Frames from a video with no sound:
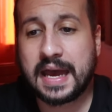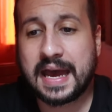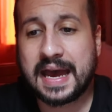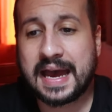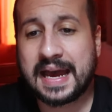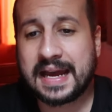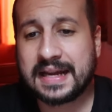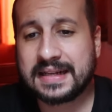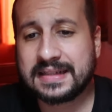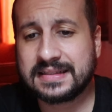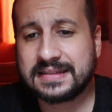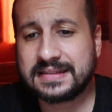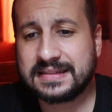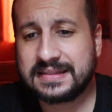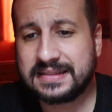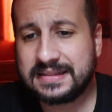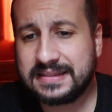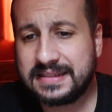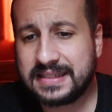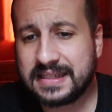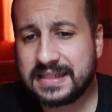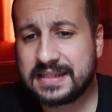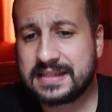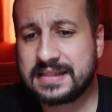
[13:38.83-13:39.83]

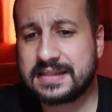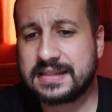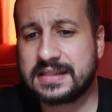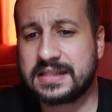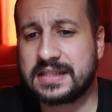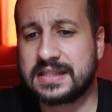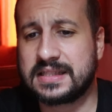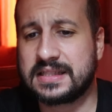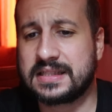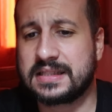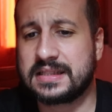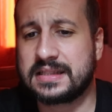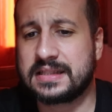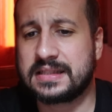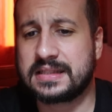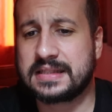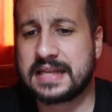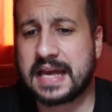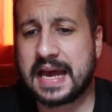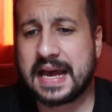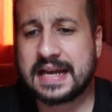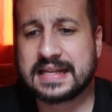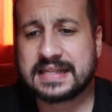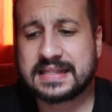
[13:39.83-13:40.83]
And
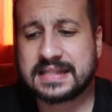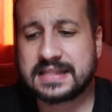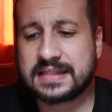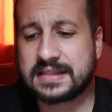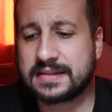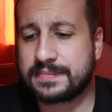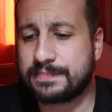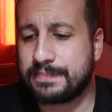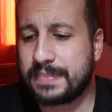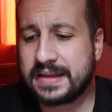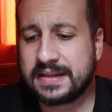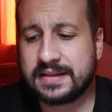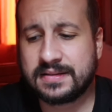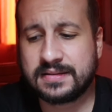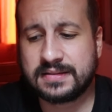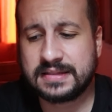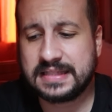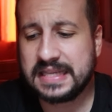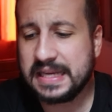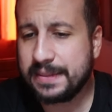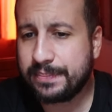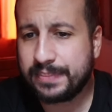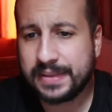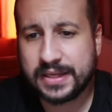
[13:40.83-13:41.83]
this has
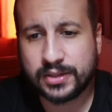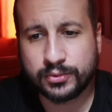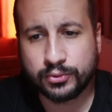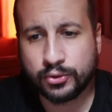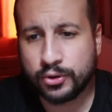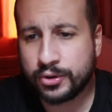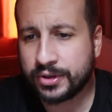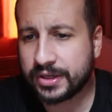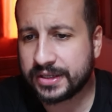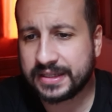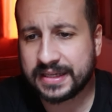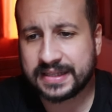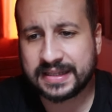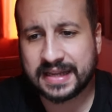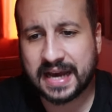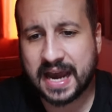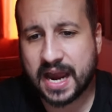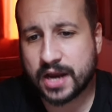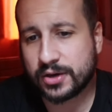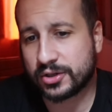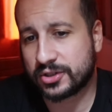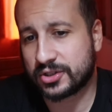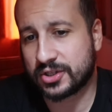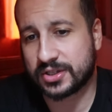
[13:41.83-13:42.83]
been deeply rooted in
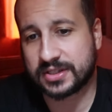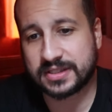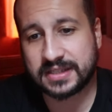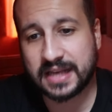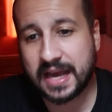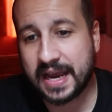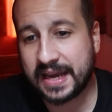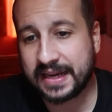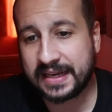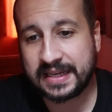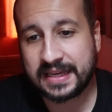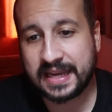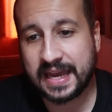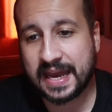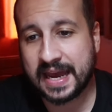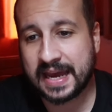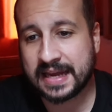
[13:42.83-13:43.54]
Irish society.